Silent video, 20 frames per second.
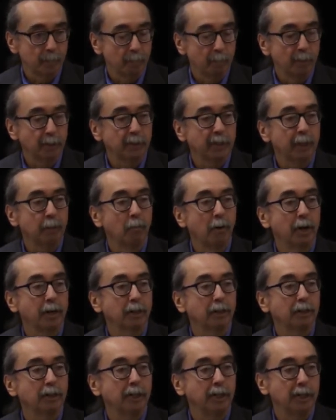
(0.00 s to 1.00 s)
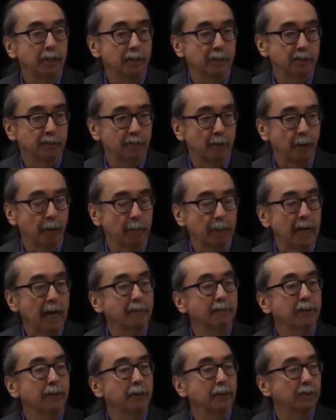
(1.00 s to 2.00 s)
But they wanted to teach us farming.
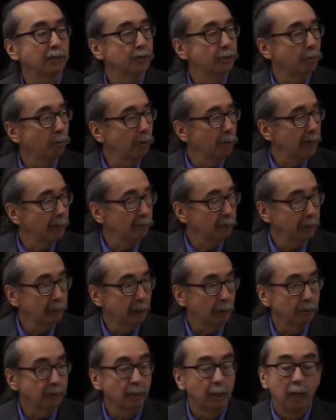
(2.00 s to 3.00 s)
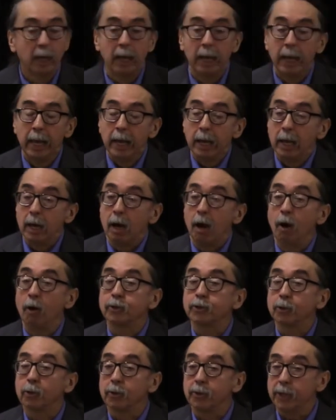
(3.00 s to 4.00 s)
After they destroyed everything else.
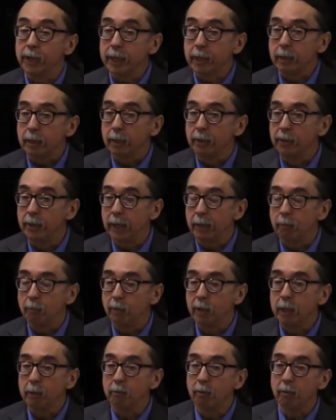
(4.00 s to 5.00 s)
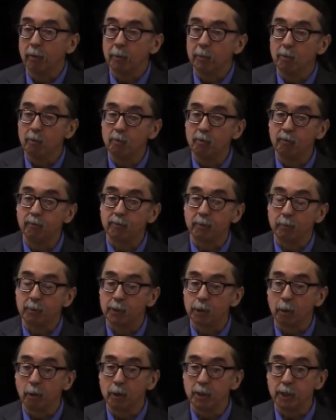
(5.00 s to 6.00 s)
Also think that we were removed from
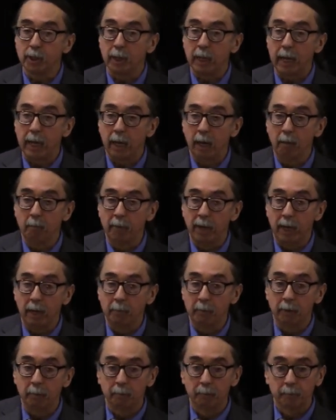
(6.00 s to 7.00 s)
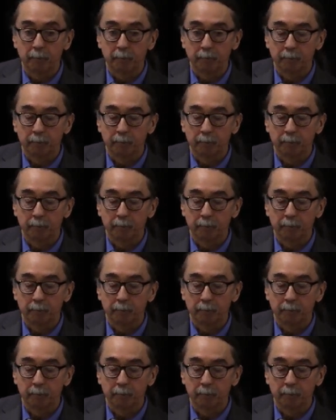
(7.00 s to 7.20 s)
Georgia, Alabama,